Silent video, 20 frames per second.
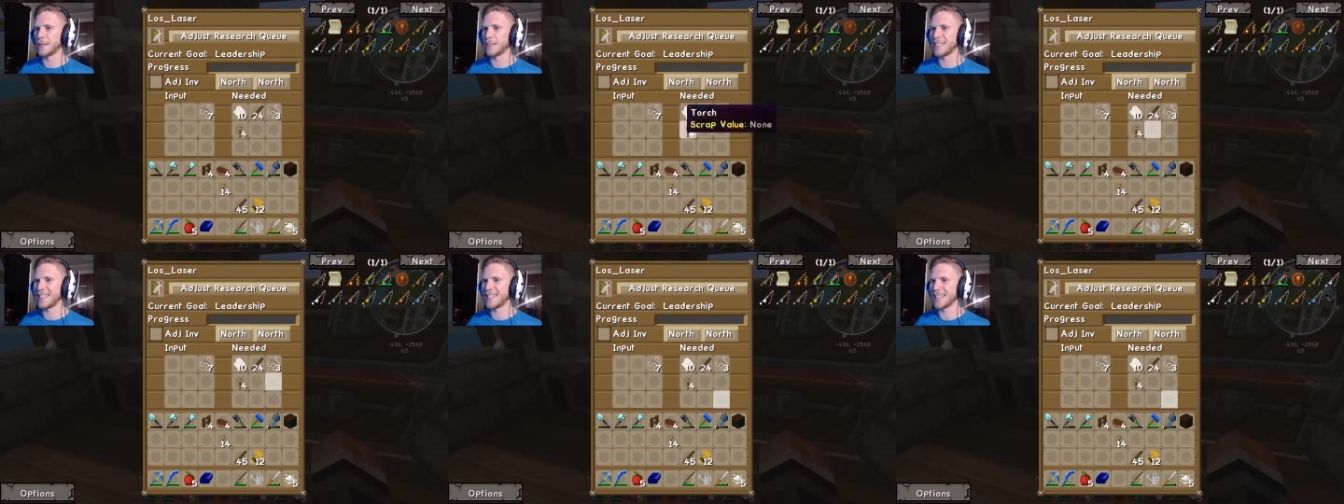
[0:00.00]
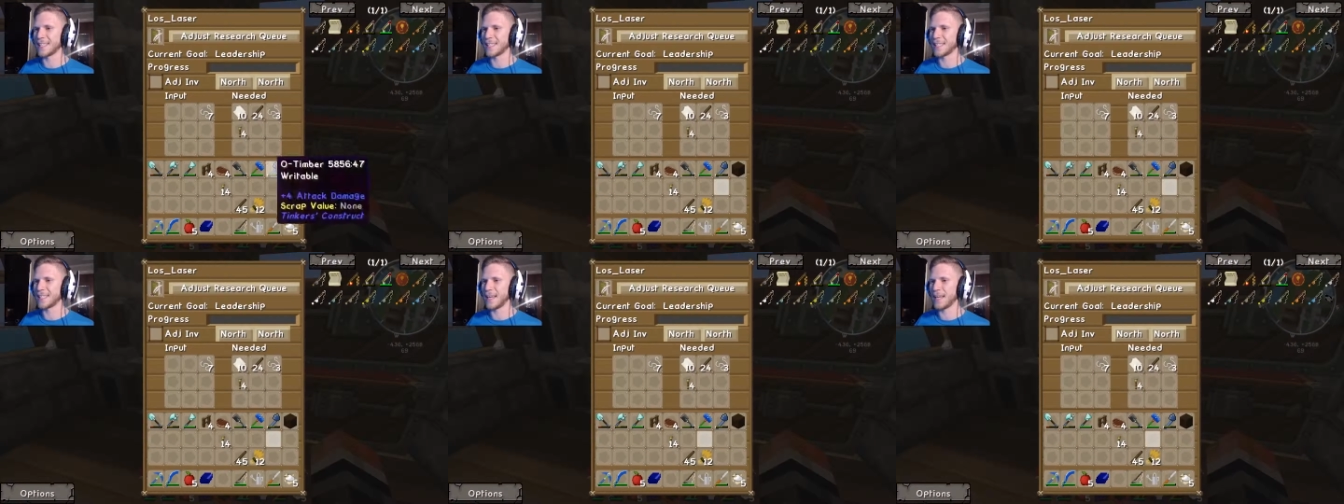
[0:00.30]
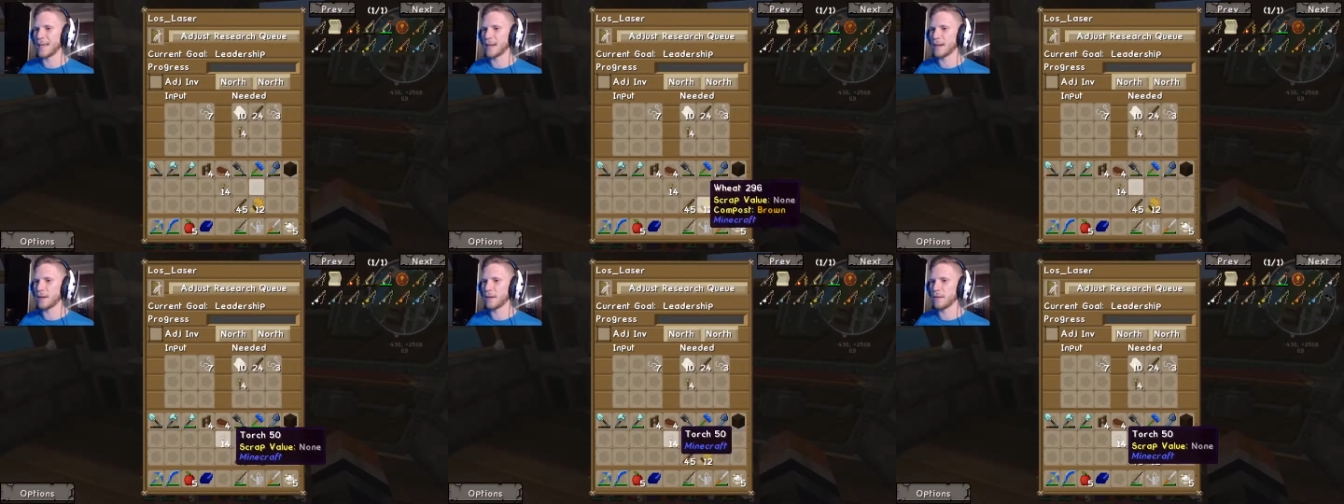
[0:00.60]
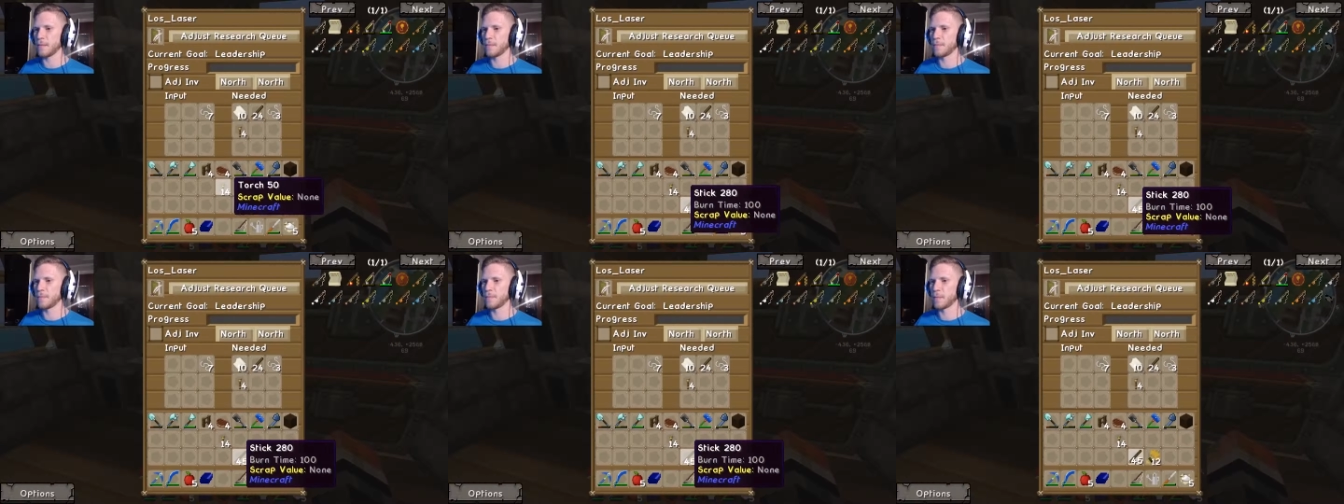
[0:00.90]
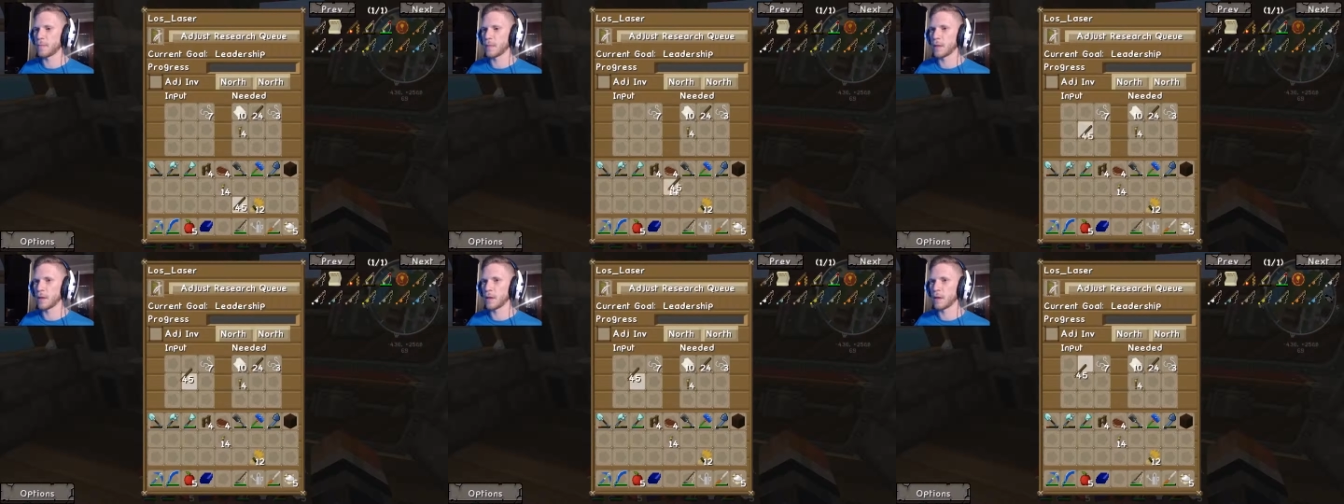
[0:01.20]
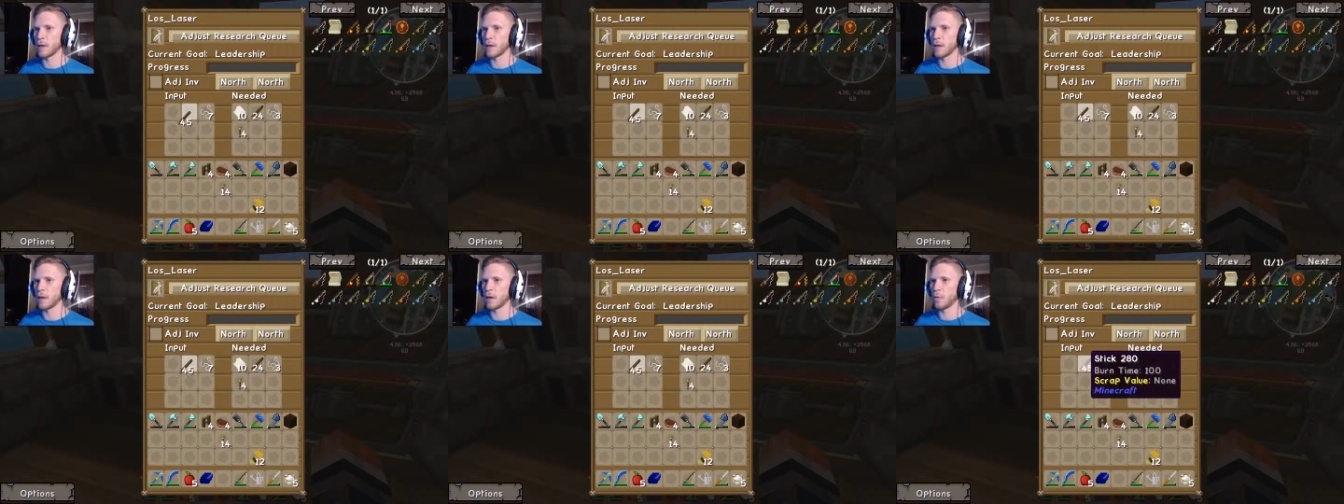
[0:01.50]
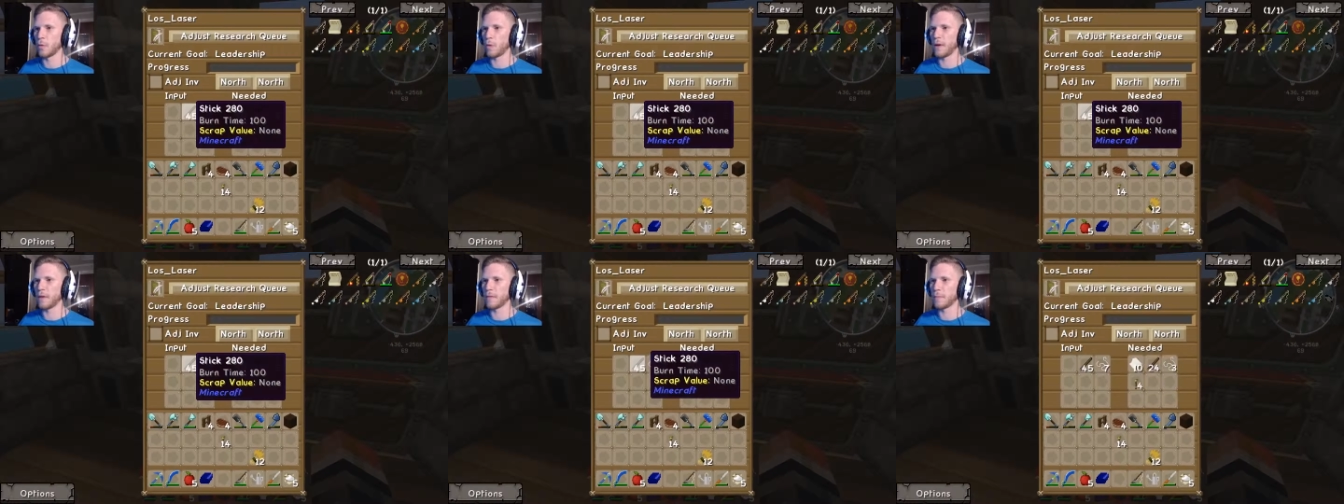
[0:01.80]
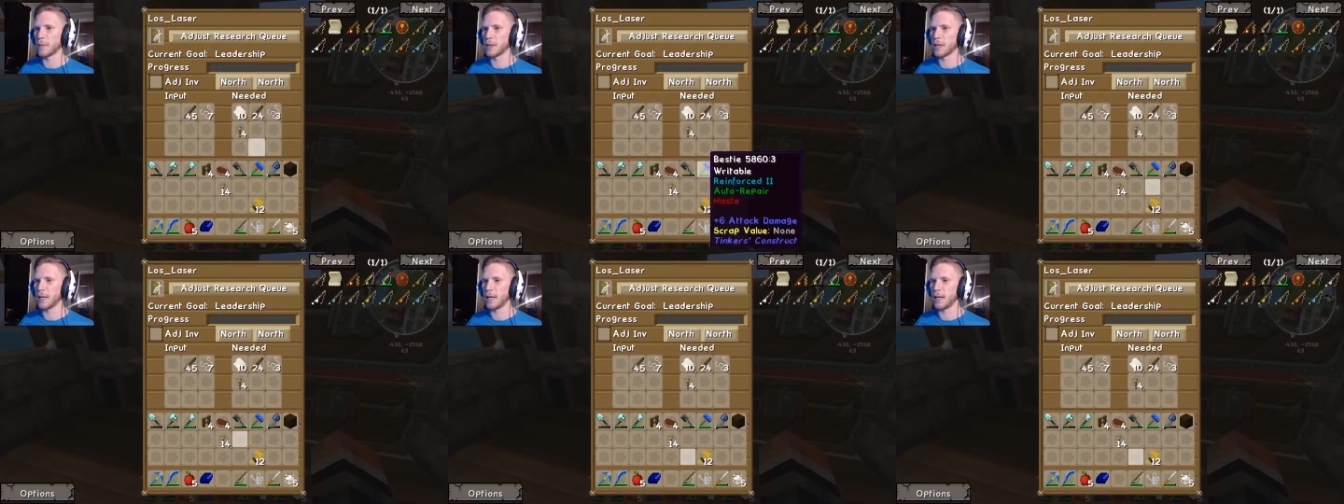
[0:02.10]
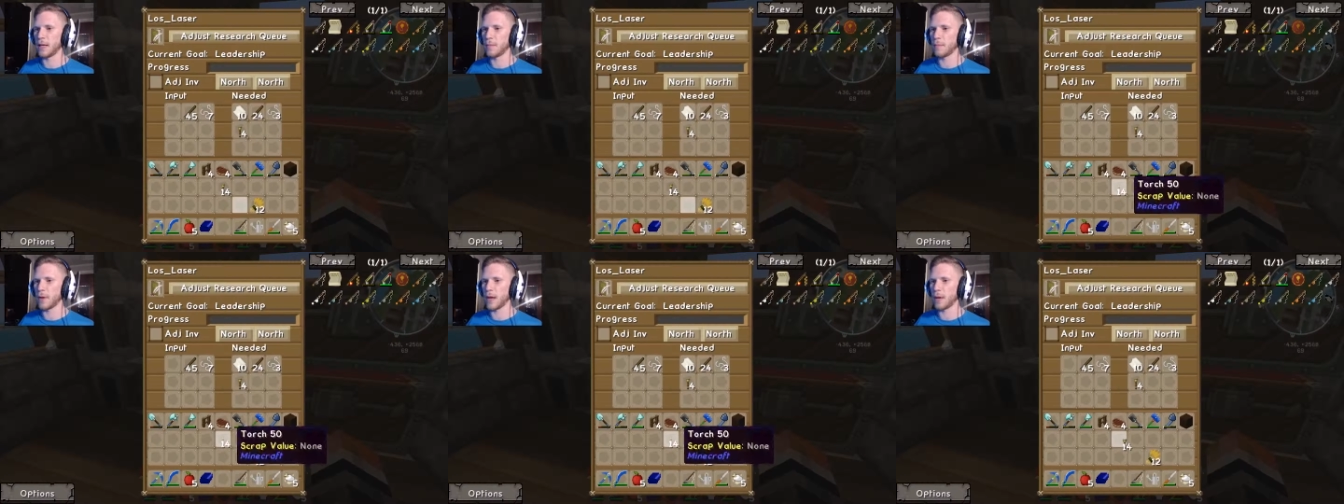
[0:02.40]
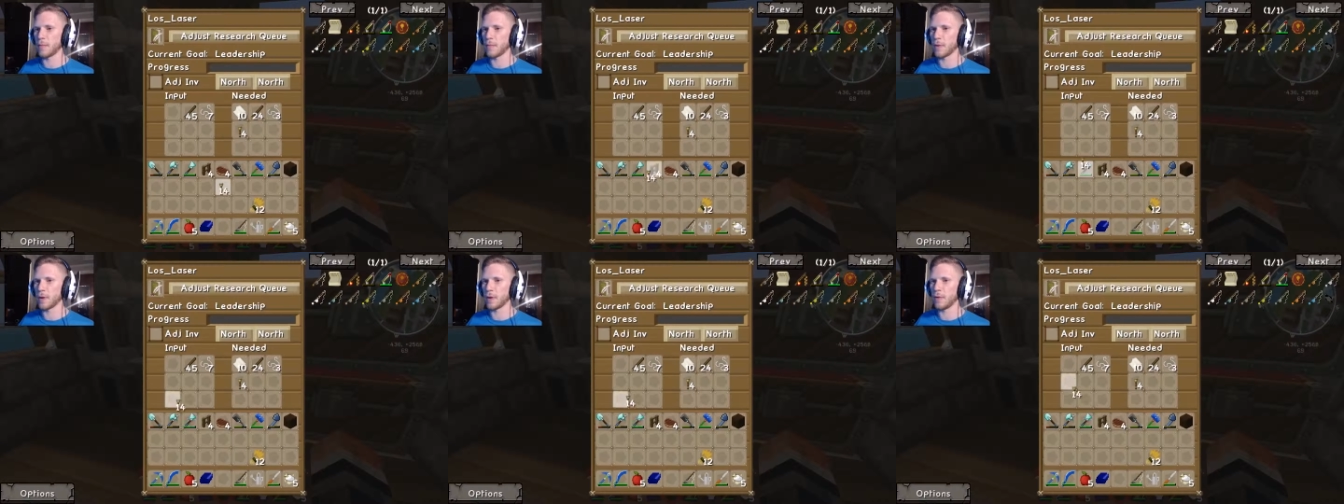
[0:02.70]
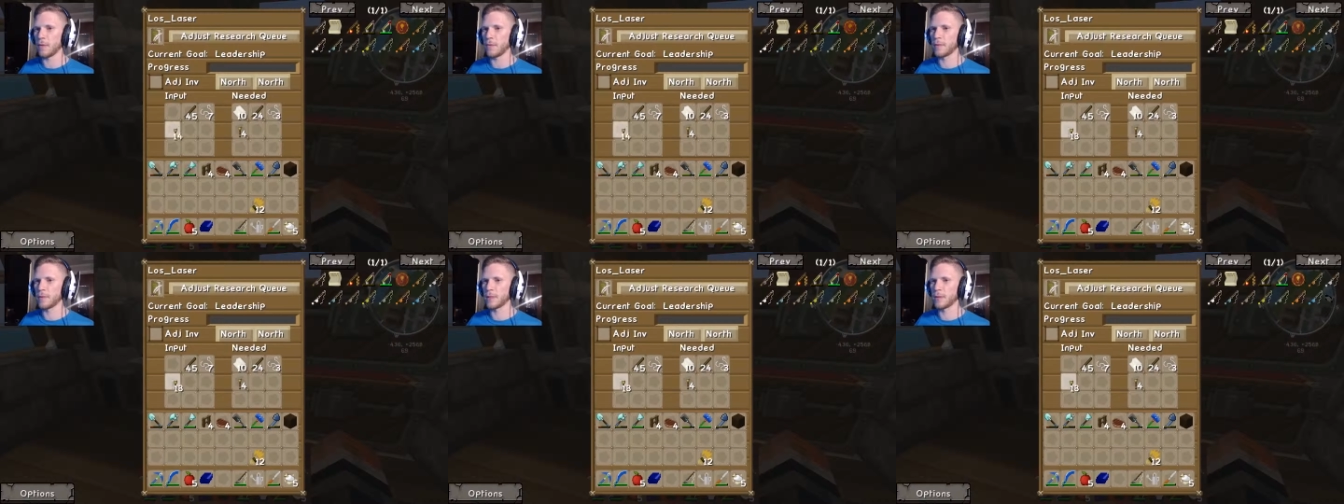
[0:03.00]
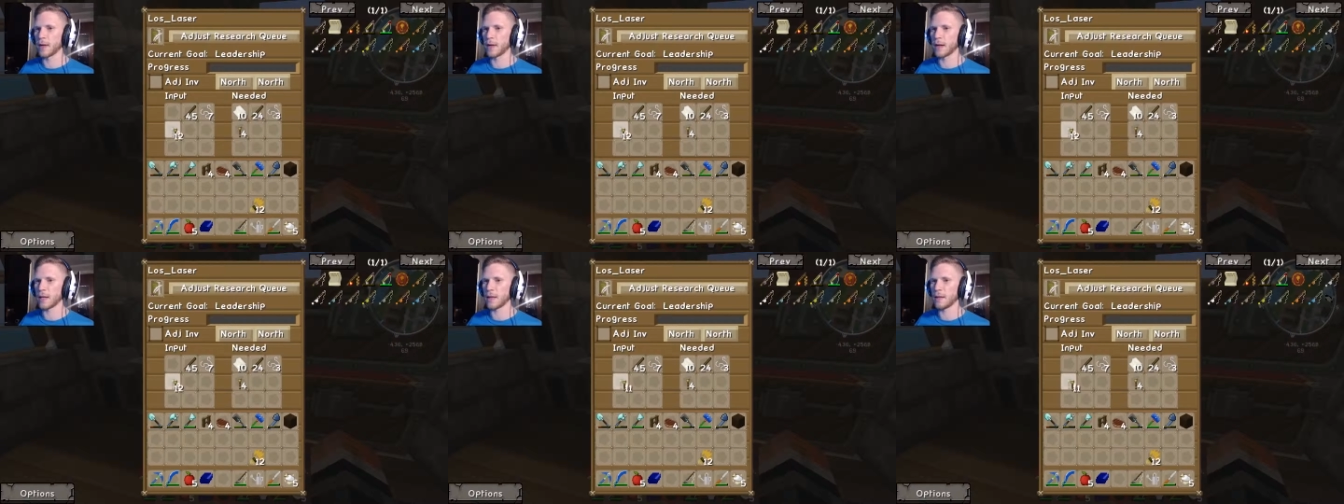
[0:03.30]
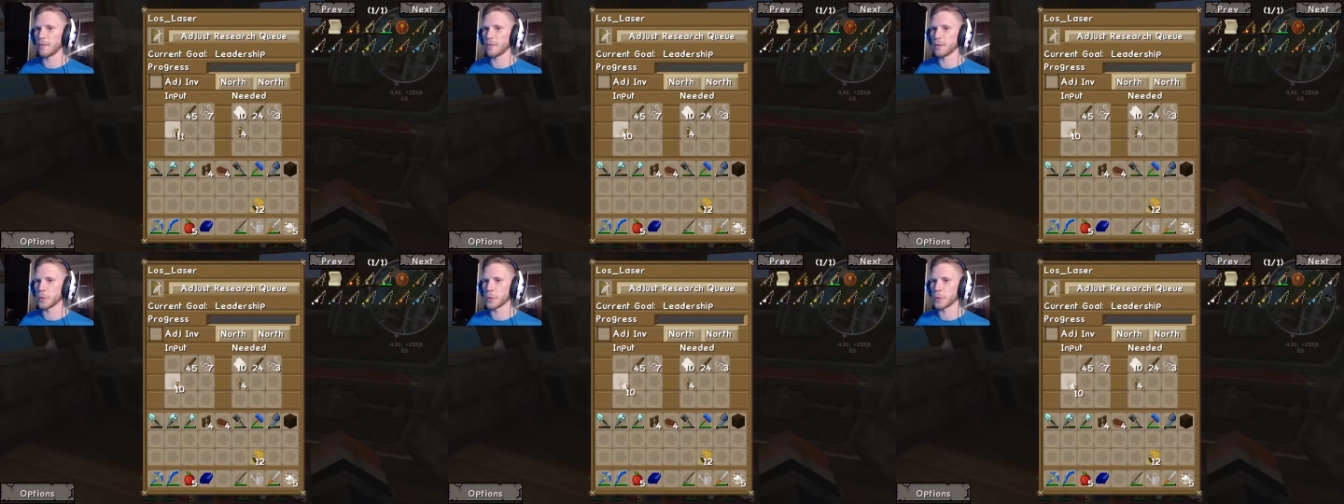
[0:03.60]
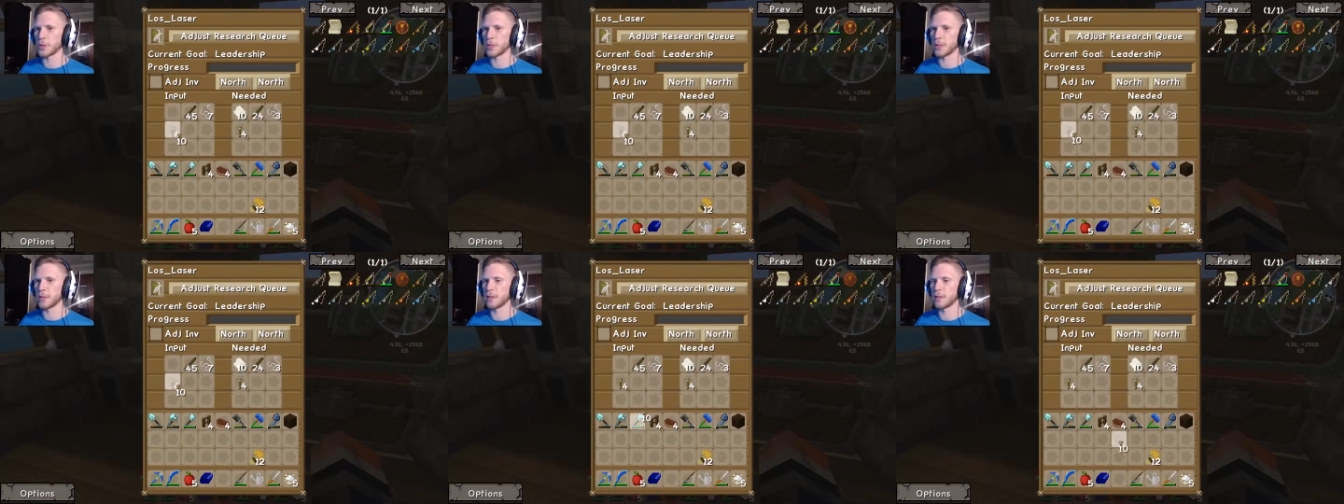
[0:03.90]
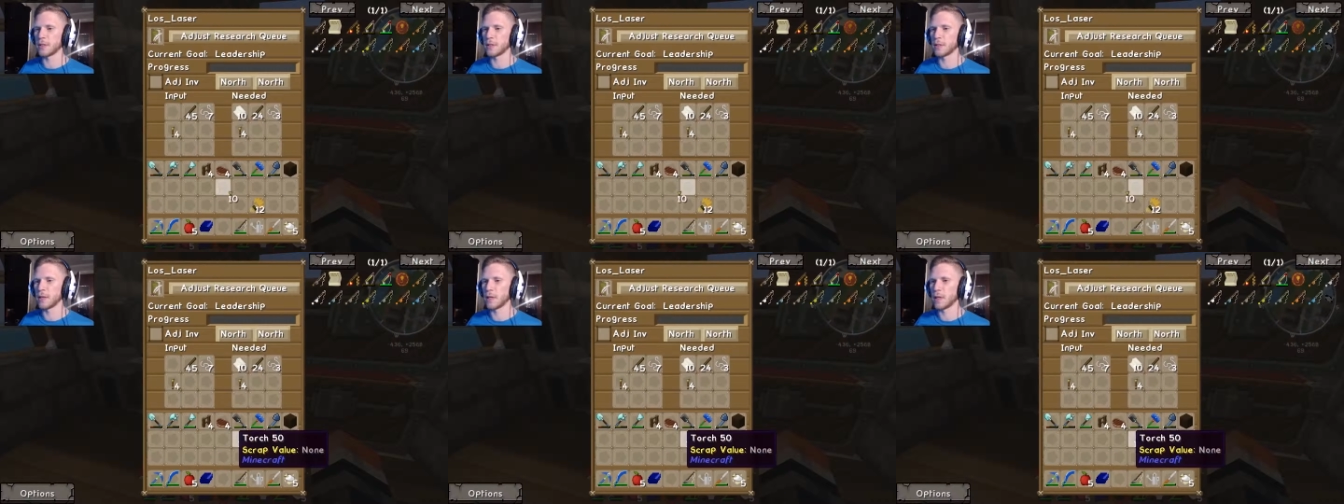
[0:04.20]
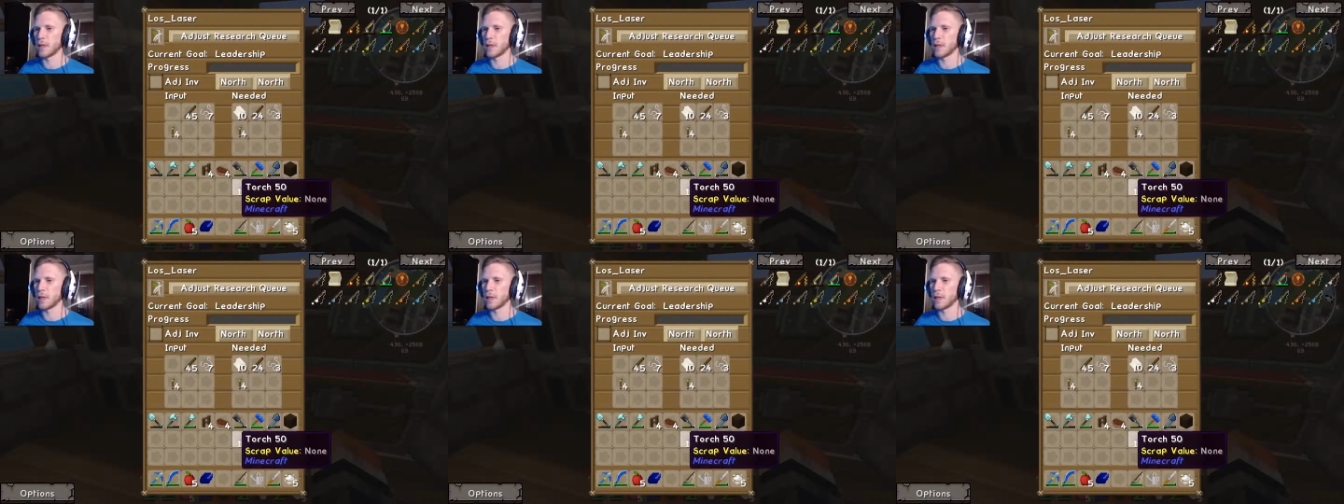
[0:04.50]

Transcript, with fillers: sticks now. We have plenty of paper. We still got enough torches.